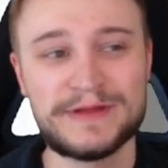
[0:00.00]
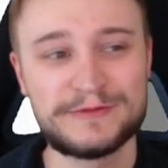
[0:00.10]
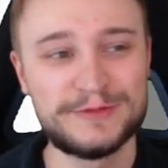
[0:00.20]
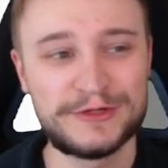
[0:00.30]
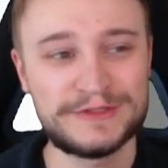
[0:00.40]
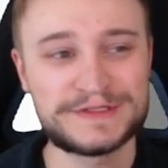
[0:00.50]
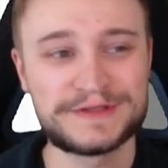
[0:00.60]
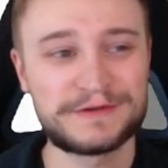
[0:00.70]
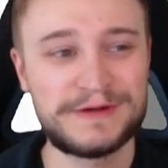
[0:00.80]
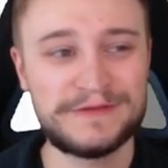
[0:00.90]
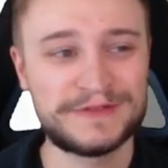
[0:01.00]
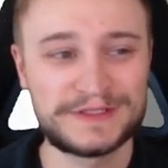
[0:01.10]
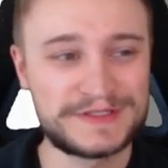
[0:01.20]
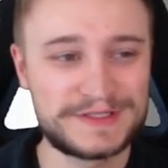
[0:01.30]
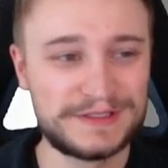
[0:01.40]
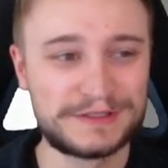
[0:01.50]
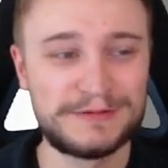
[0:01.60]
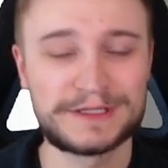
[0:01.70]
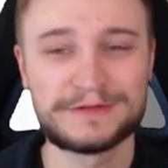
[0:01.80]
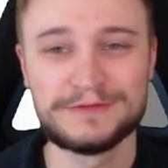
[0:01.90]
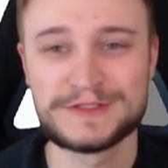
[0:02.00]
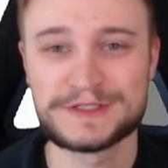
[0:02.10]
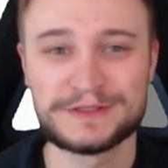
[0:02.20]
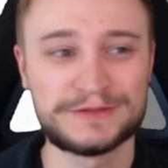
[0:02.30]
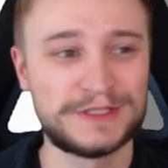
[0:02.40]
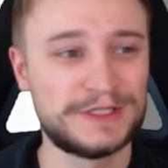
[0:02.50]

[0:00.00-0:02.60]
To be honest, the graphic is still quite good, so